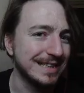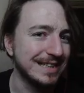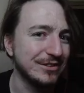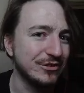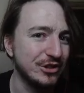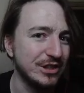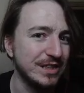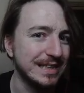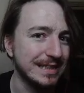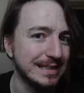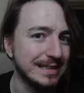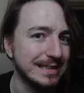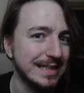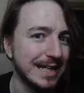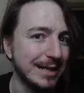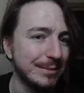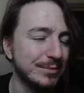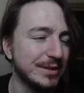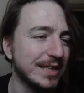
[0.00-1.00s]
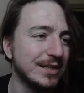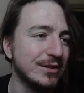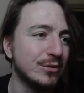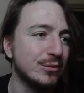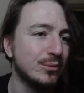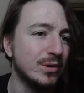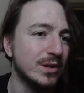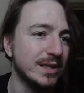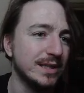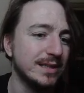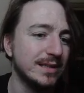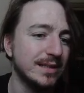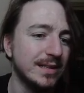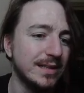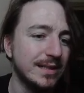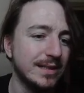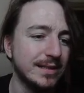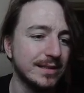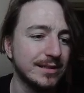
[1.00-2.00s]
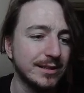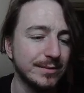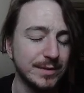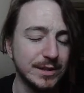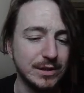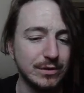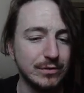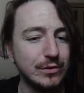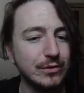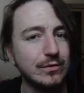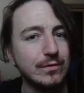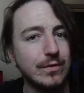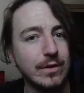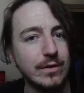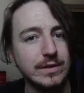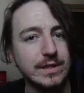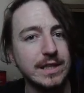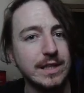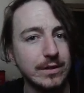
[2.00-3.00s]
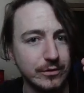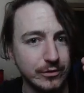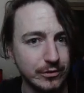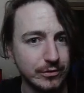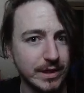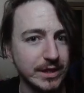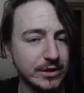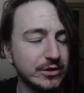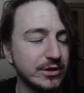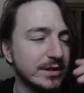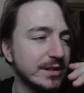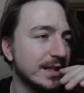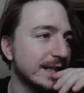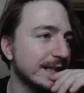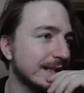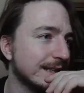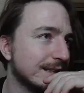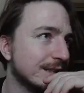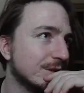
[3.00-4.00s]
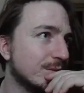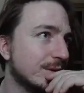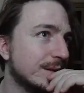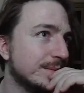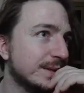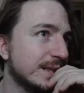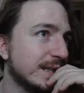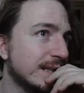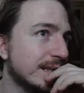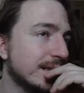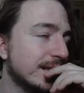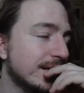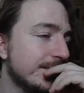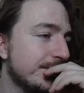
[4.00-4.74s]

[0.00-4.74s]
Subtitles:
that she is that, but I don't want them to go too far in the other direction, I guess is what I'm saying.